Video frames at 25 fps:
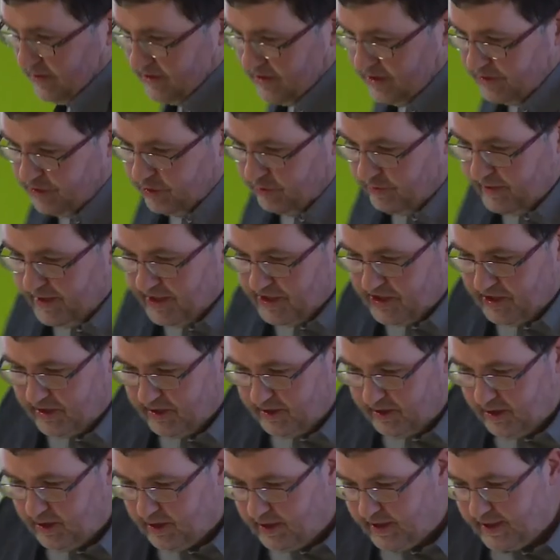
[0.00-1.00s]

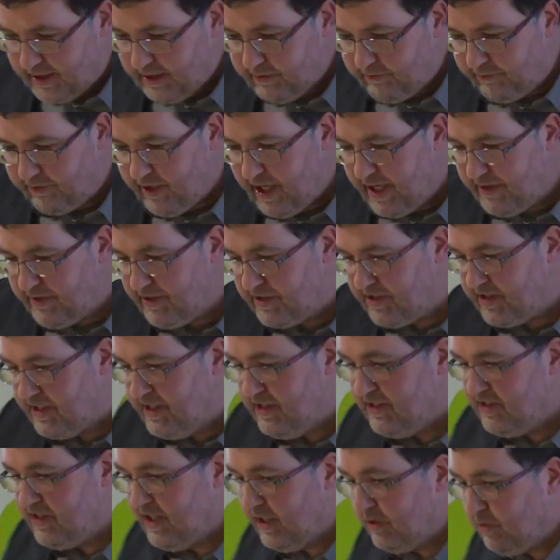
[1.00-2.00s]
situation uh, in Flanders
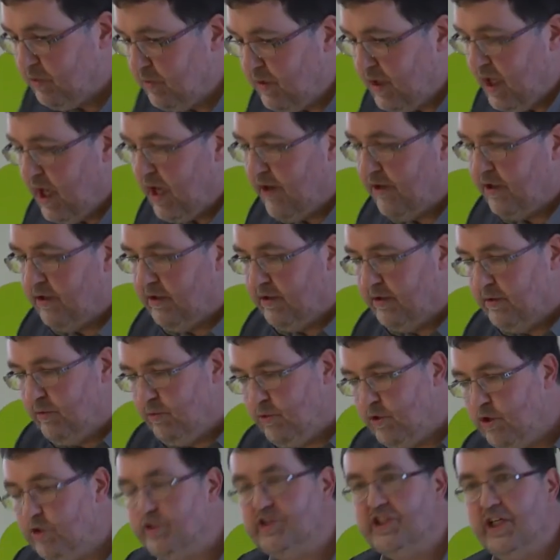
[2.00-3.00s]
is that we are a
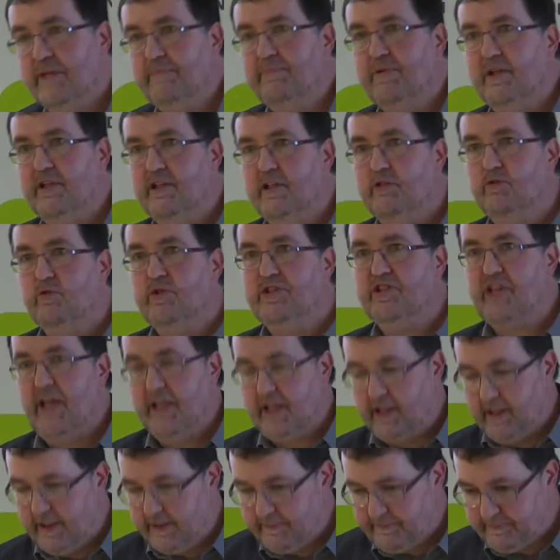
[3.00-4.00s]
world champion in
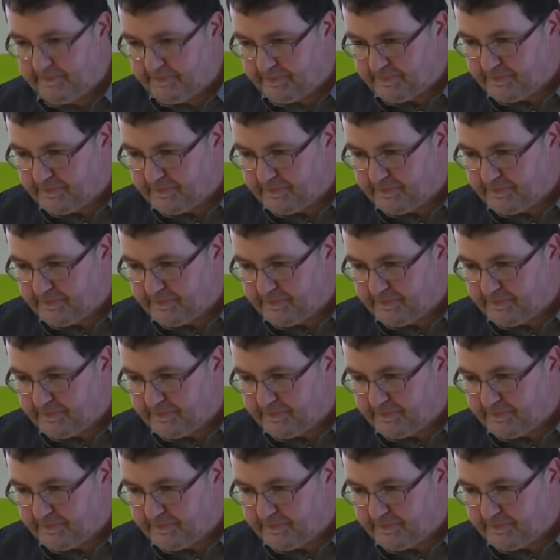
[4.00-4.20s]
recycling.